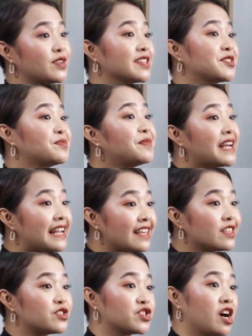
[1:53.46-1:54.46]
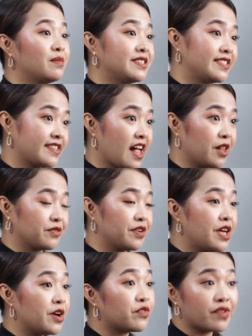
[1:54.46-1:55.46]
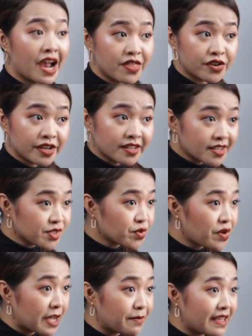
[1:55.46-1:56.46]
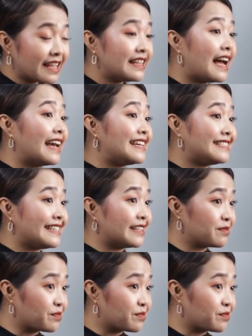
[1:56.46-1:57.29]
on explaining the job itself, rather than describing an ideal